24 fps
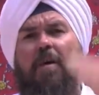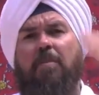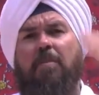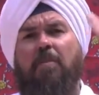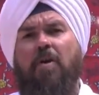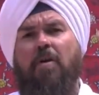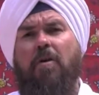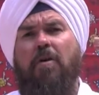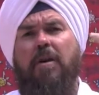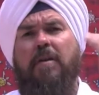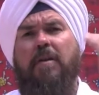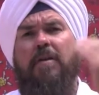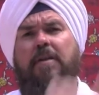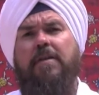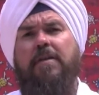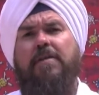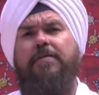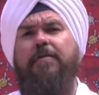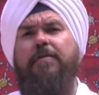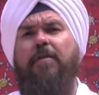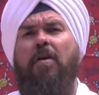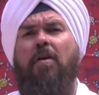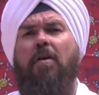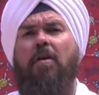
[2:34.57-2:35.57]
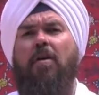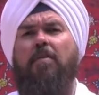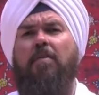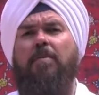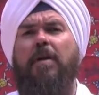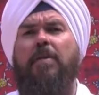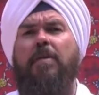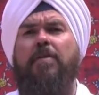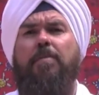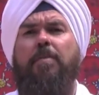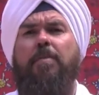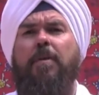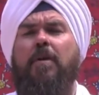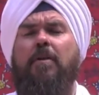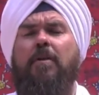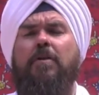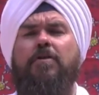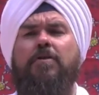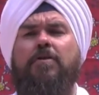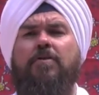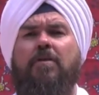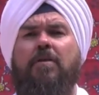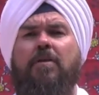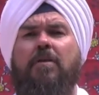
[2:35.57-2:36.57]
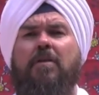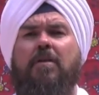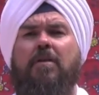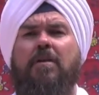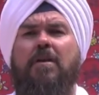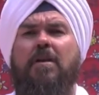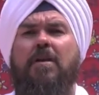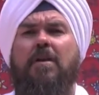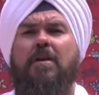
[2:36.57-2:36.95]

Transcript: I'm going this far on my spiritual